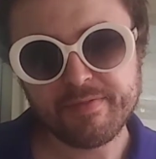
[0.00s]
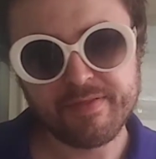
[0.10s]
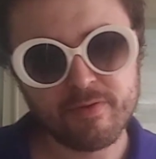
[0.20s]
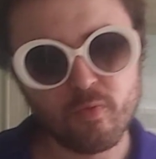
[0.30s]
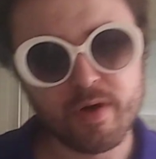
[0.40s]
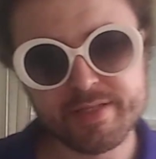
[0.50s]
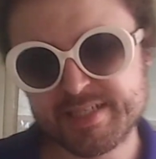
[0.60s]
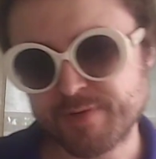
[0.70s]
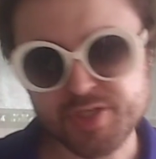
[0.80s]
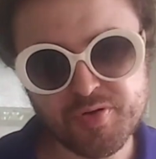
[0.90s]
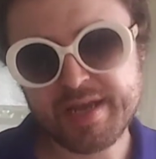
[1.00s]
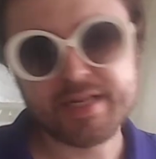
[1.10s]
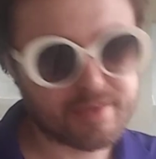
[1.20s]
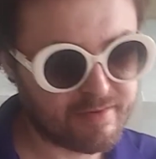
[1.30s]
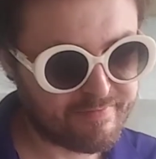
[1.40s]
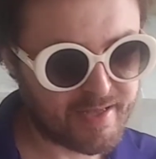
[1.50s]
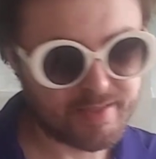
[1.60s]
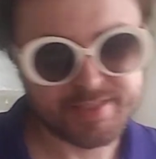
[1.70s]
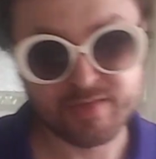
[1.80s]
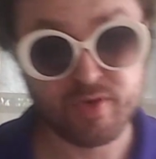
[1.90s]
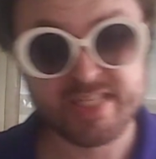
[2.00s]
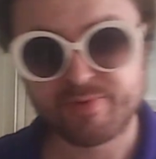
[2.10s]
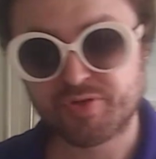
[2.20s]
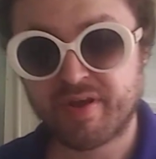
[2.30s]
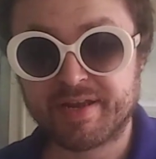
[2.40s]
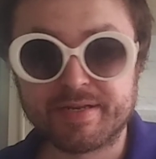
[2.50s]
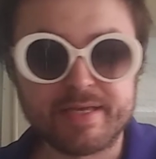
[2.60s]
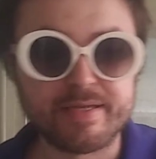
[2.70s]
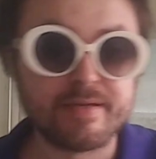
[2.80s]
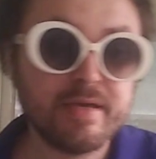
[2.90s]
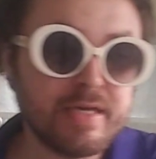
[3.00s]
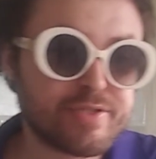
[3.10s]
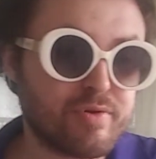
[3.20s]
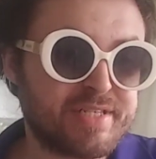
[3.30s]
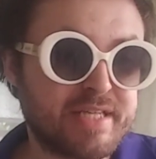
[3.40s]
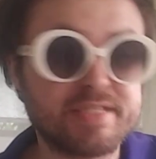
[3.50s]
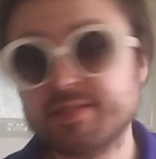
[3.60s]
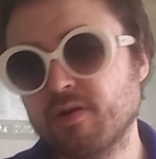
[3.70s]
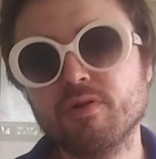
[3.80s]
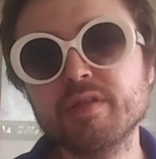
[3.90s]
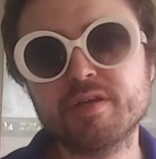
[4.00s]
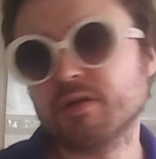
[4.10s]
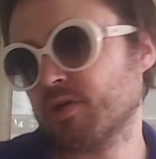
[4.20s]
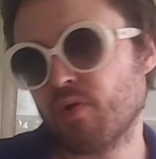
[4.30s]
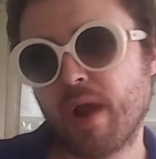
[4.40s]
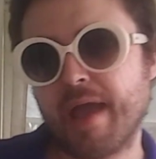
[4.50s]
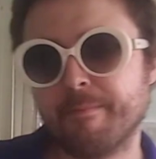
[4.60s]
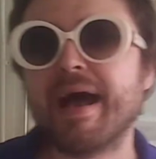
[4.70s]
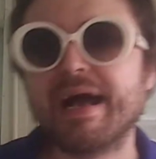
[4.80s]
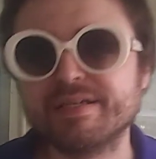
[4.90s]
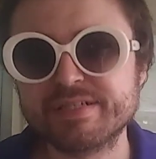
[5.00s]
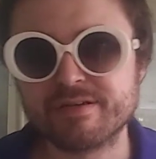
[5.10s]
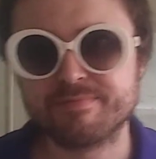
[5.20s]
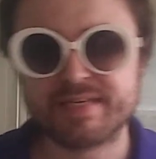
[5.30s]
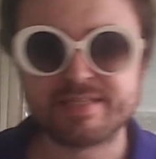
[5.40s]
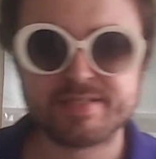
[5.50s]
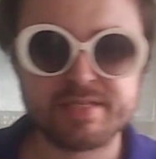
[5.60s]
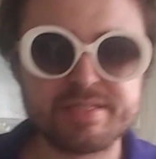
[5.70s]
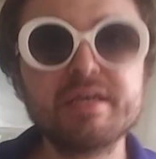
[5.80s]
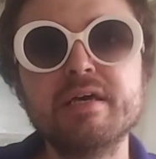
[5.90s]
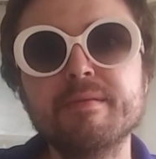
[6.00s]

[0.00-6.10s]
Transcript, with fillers: than the ones portrayed in Goodfellas, the ones portrayed in, in Scorsese's earlier crime masterpieces,